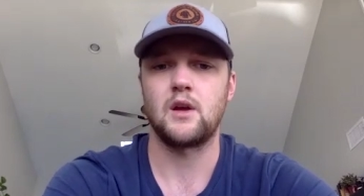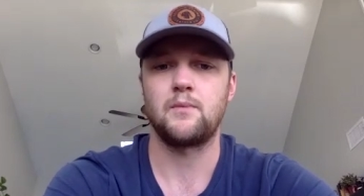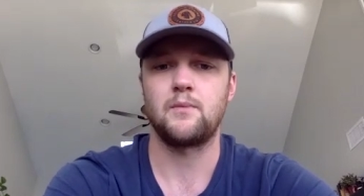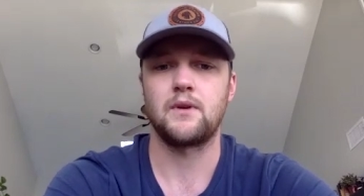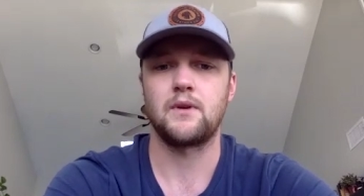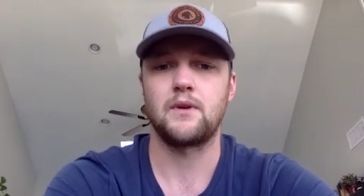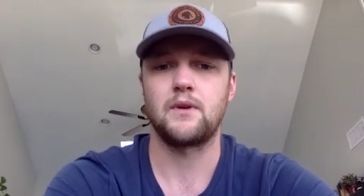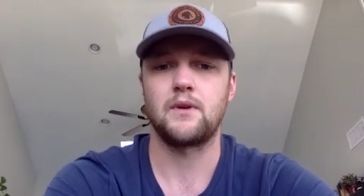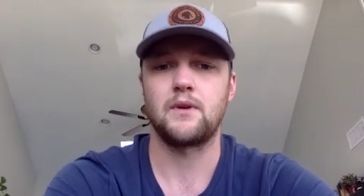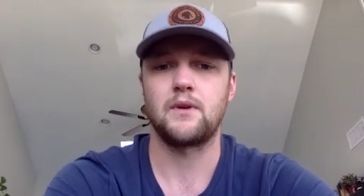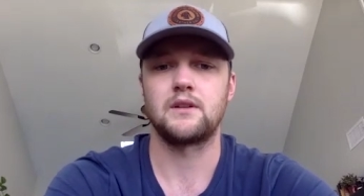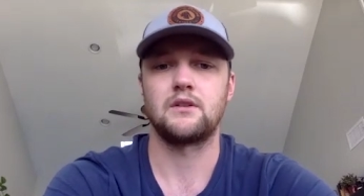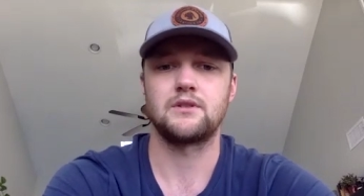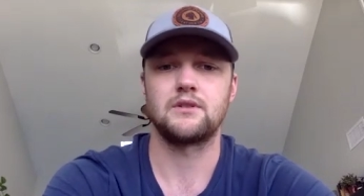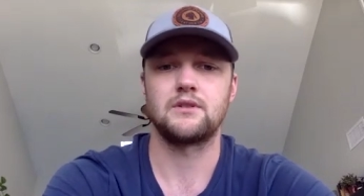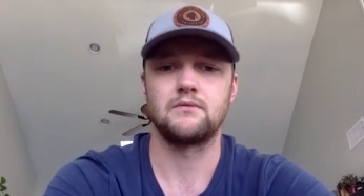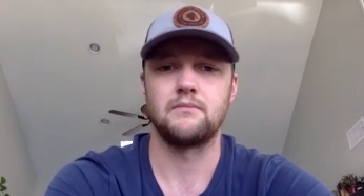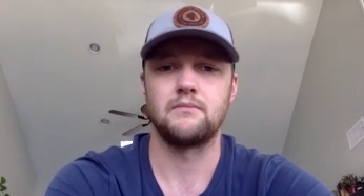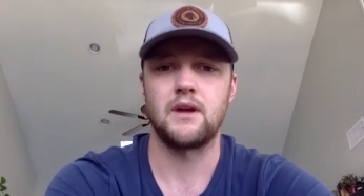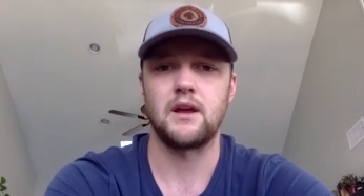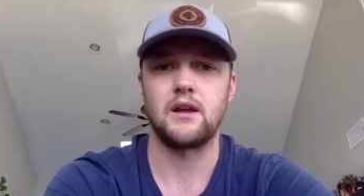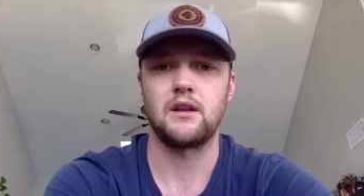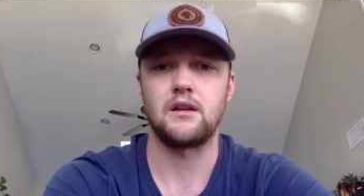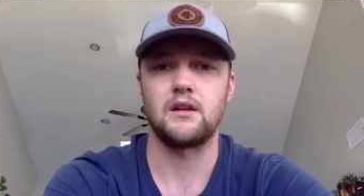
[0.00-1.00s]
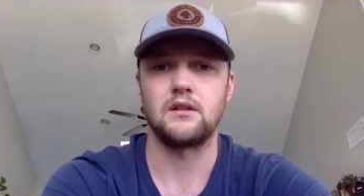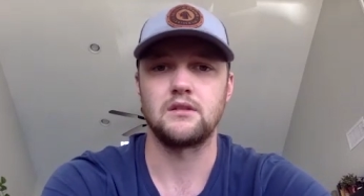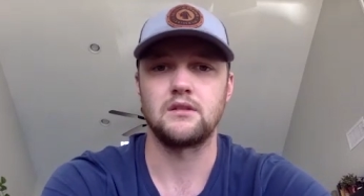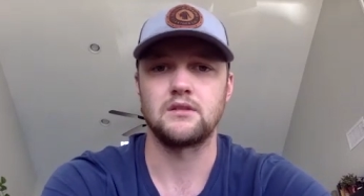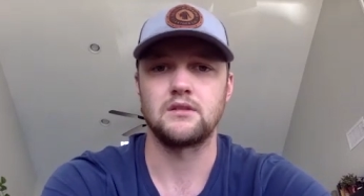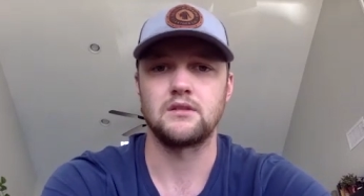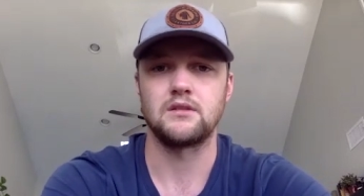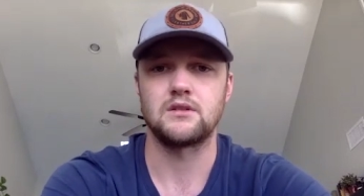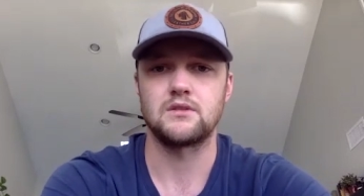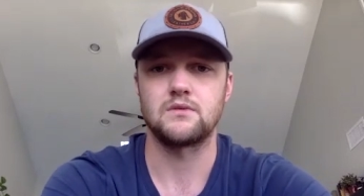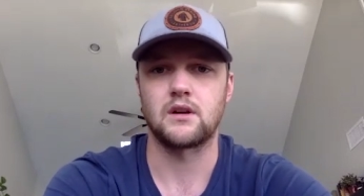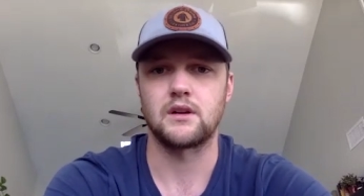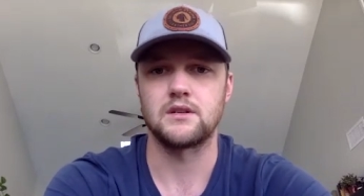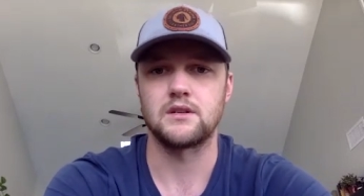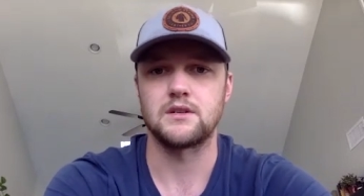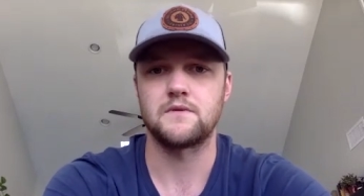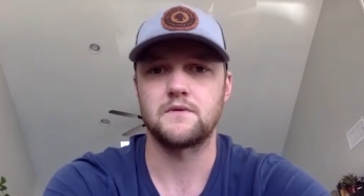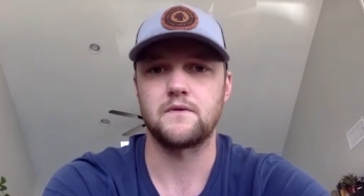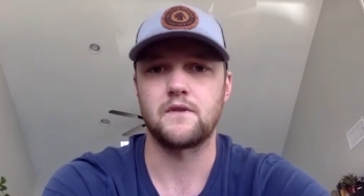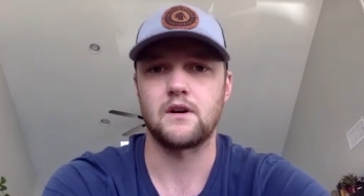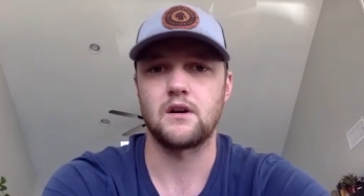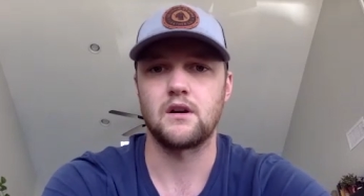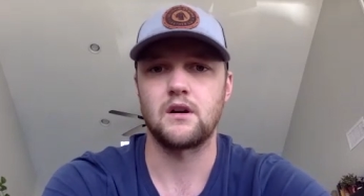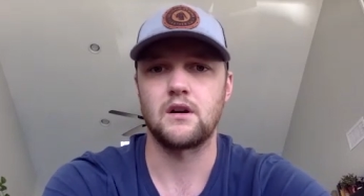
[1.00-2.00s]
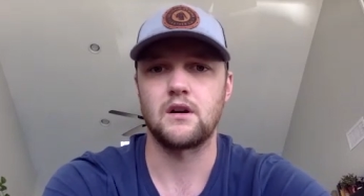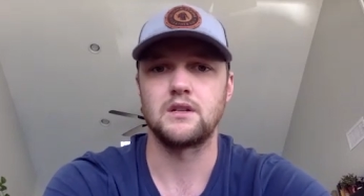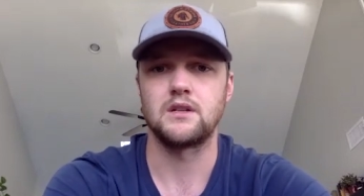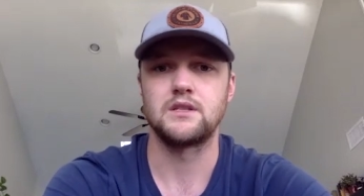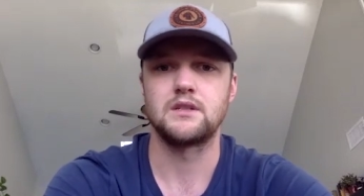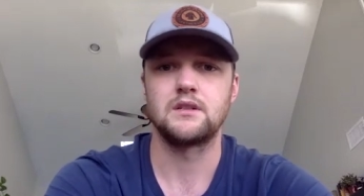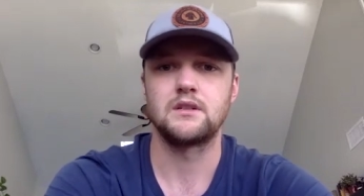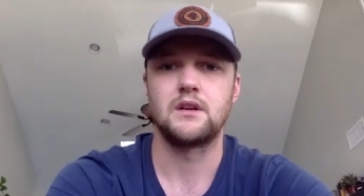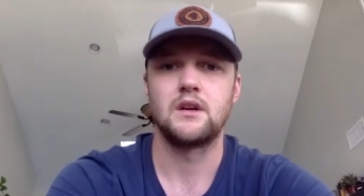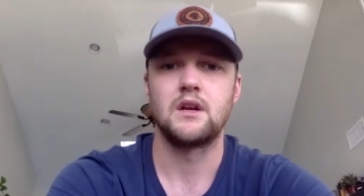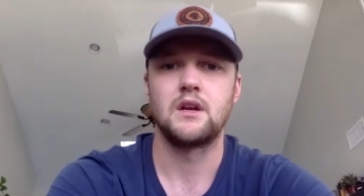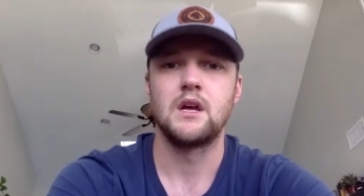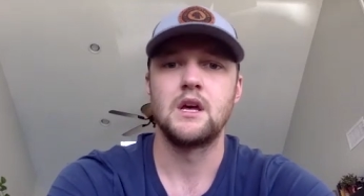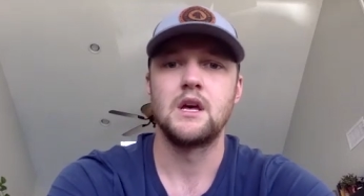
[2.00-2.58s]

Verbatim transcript: but it's also maintenance work as far as